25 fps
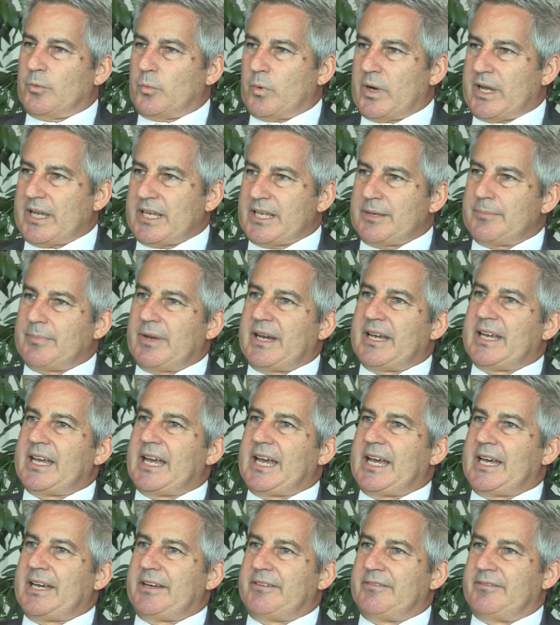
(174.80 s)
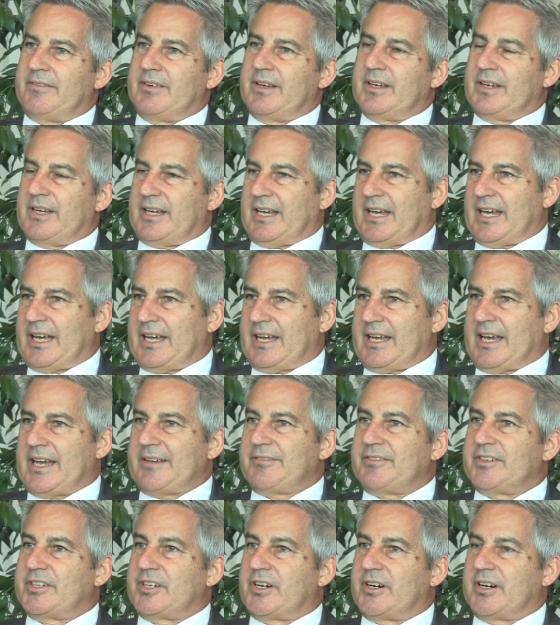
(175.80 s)
where you may have
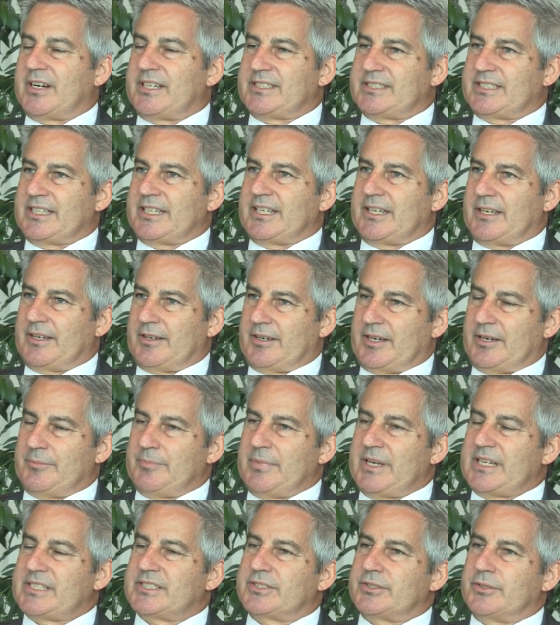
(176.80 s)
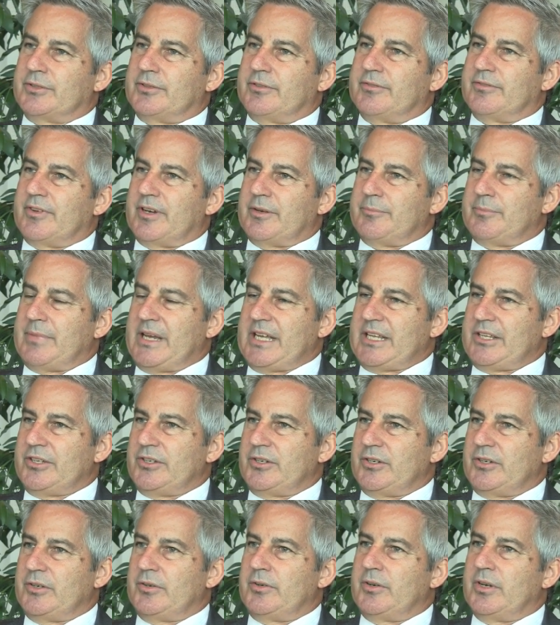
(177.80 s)
advertising, a mix of a
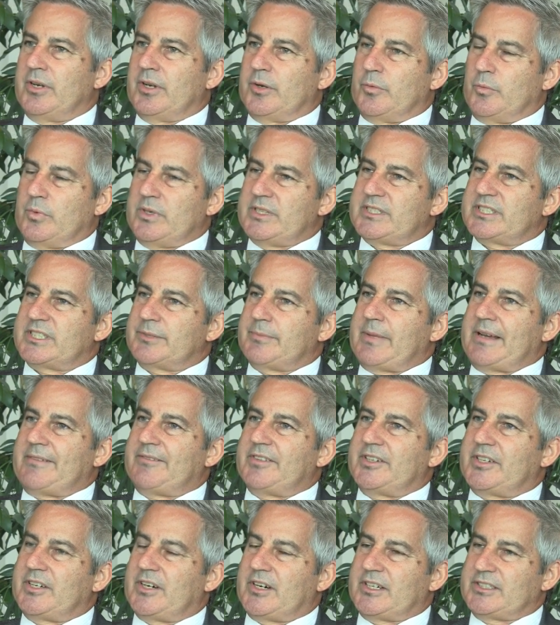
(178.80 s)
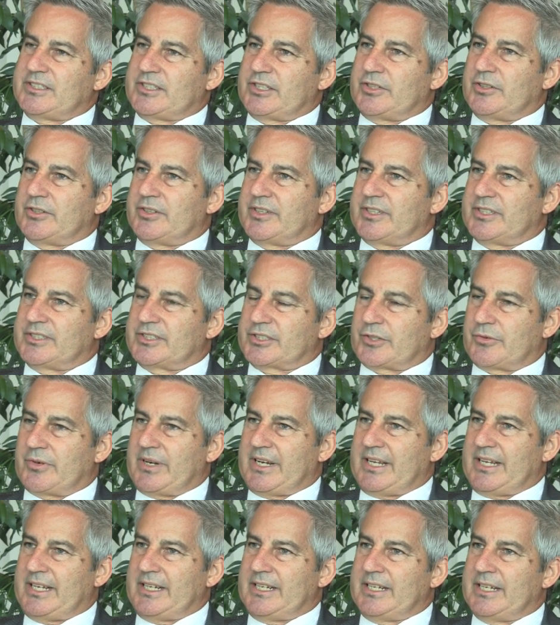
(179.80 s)
menu with some advertising on the
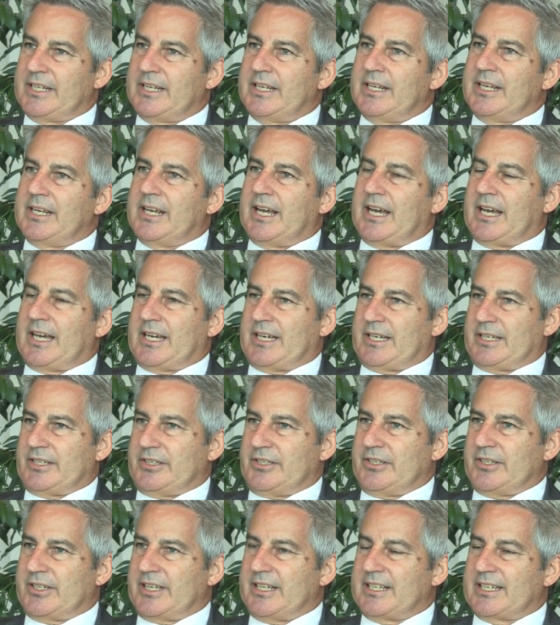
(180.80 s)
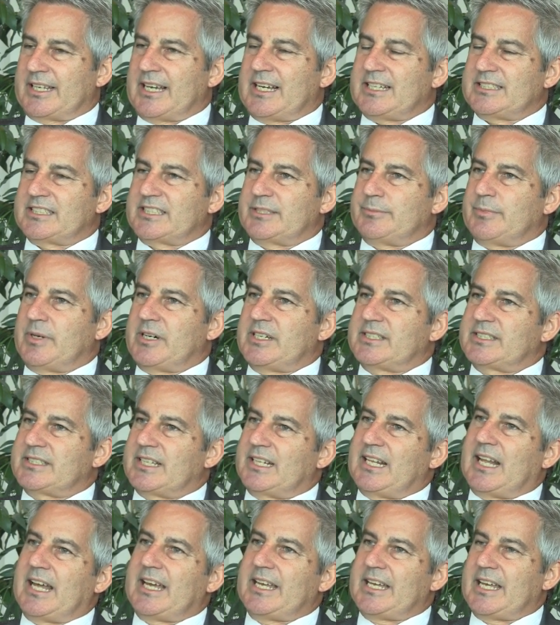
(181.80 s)
screen, you can customise
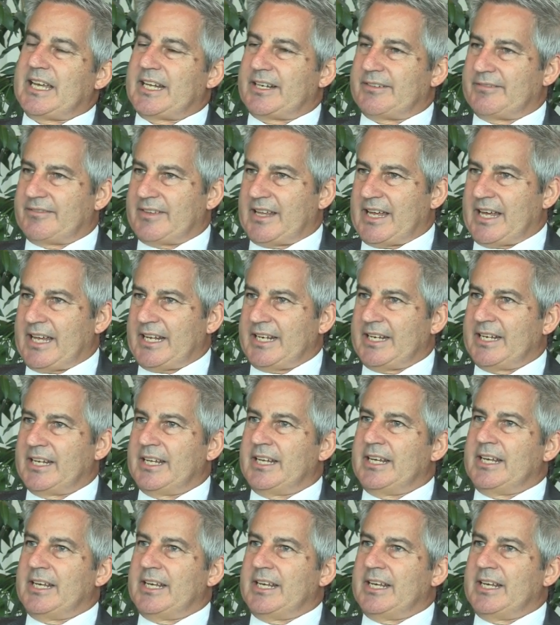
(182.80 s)
the layout of that.